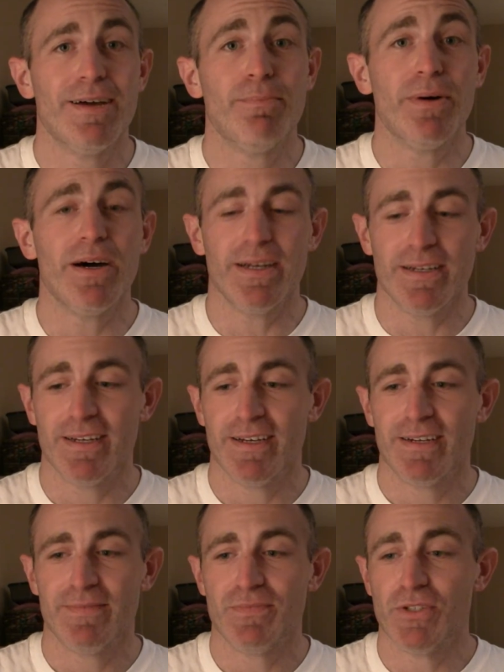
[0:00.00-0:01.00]
but
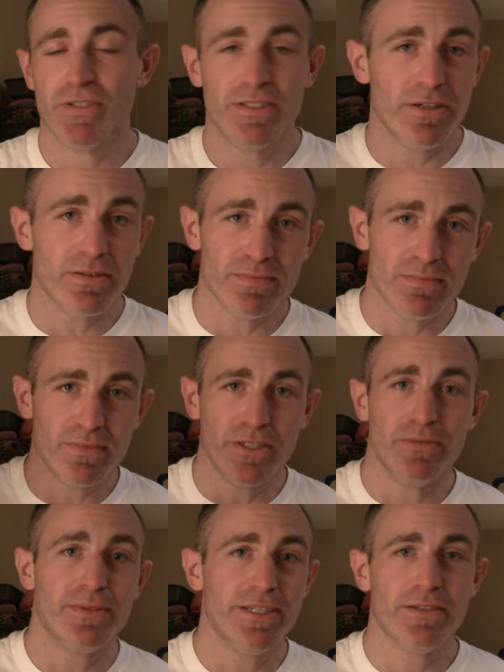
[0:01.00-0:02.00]
you still, when
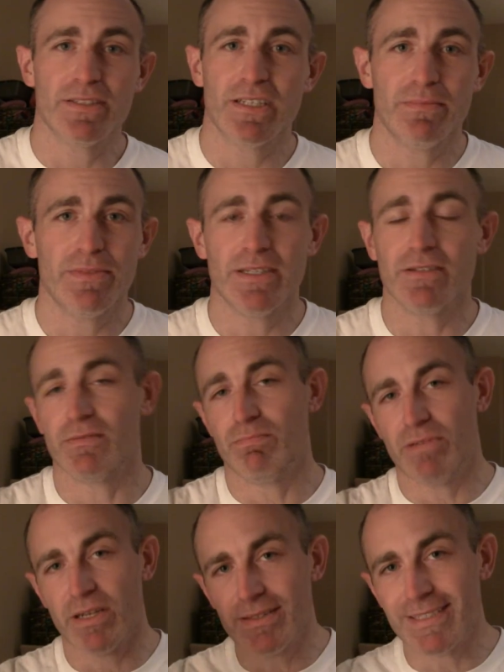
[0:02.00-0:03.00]
you kill something, there's blood